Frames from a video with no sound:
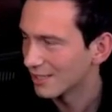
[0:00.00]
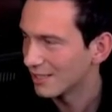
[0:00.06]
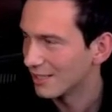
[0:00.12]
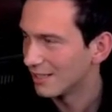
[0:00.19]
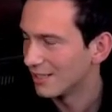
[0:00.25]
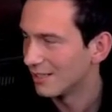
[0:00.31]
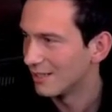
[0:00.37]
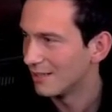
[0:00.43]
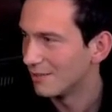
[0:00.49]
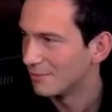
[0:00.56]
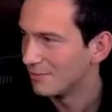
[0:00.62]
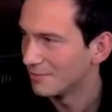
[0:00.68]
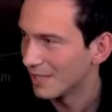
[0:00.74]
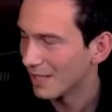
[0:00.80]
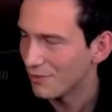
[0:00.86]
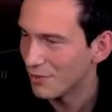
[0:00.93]

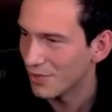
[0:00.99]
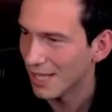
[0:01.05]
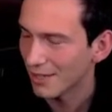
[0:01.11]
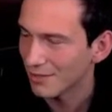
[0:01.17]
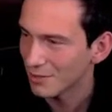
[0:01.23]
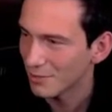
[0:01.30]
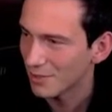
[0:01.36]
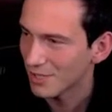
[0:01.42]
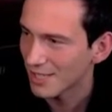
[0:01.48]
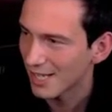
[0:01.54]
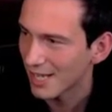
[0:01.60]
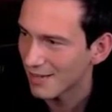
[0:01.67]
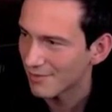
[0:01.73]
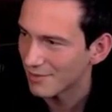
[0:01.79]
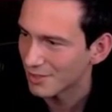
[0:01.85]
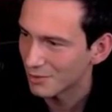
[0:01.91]
If you count the ones I
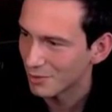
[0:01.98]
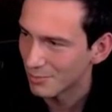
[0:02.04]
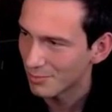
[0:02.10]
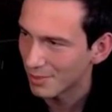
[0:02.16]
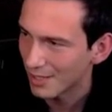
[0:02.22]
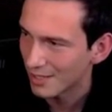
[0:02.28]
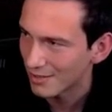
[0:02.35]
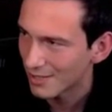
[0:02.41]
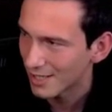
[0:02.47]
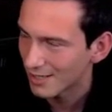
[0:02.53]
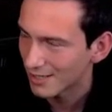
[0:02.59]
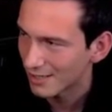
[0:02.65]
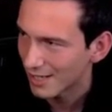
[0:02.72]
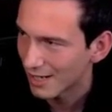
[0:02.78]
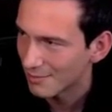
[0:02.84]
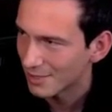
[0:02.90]
have in Group Buy or that are
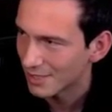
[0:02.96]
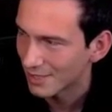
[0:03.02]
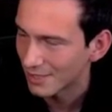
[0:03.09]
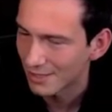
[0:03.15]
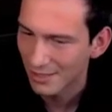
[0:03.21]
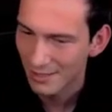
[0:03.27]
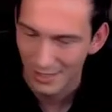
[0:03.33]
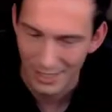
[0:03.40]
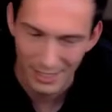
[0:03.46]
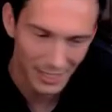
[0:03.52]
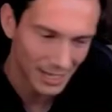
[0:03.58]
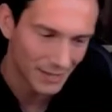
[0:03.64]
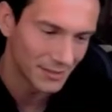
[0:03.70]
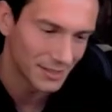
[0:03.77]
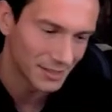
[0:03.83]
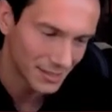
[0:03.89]
coming, then I
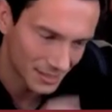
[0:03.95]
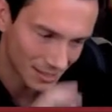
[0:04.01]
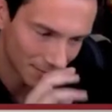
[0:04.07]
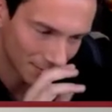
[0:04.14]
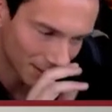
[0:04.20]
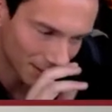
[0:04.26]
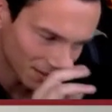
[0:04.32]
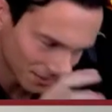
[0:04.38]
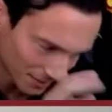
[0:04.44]
have a decent amount.